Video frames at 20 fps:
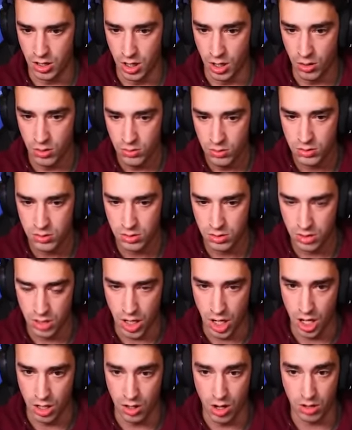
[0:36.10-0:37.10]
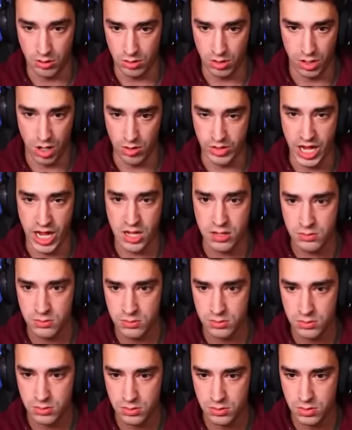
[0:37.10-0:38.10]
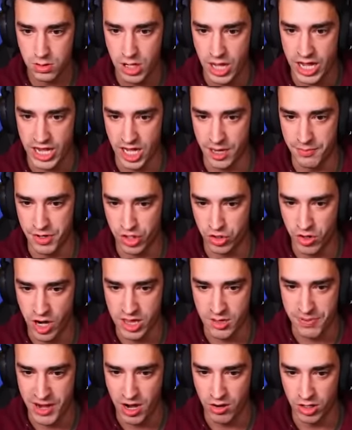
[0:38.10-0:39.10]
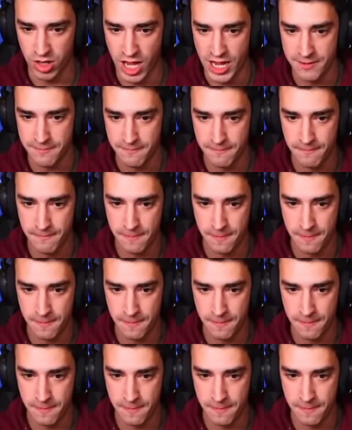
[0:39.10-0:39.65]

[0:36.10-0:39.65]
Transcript: Oh, uh, okay. Hang on, I'm gonna grind the power line.